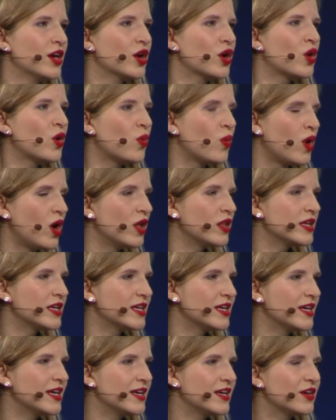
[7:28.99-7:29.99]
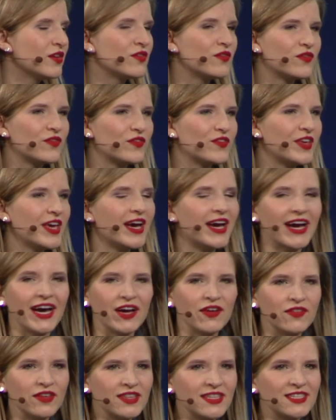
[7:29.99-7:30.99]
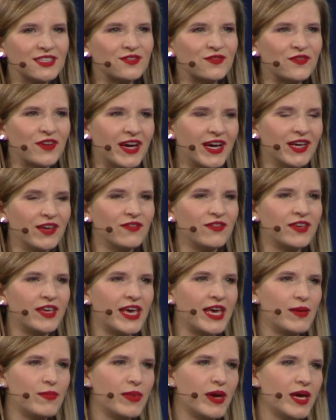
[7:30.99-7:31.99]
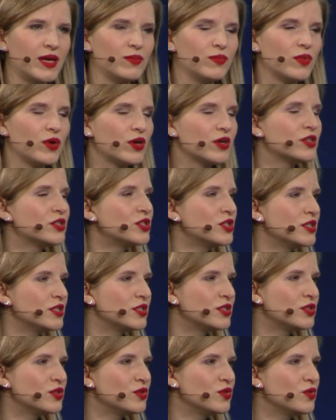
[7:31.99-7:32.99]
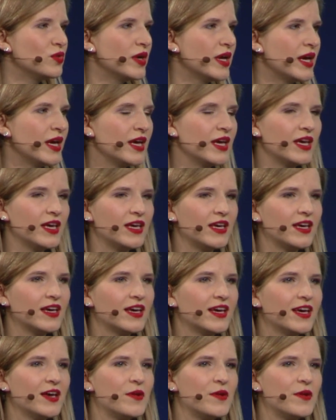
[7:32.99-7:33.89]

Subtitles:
quality of having these 5 gay men march into a